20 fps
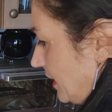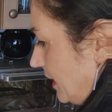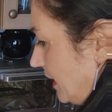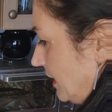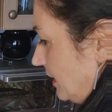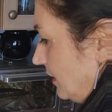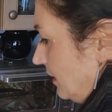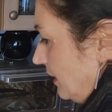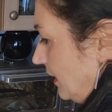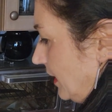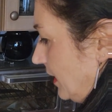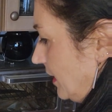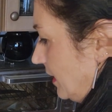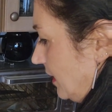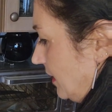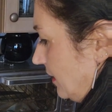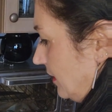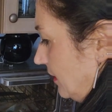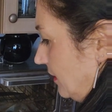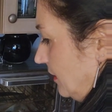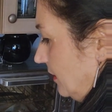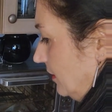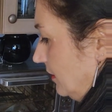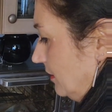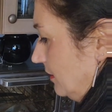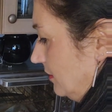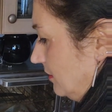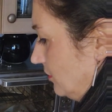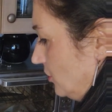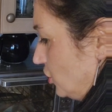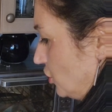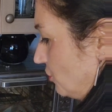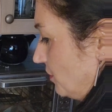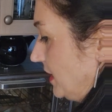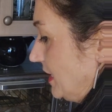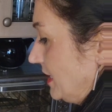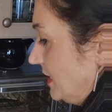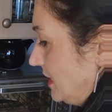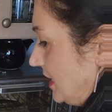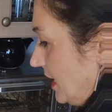kind of like a
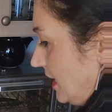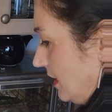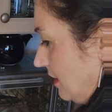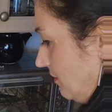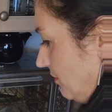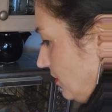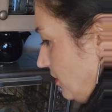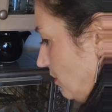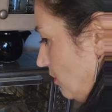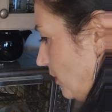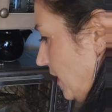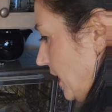treat day, if you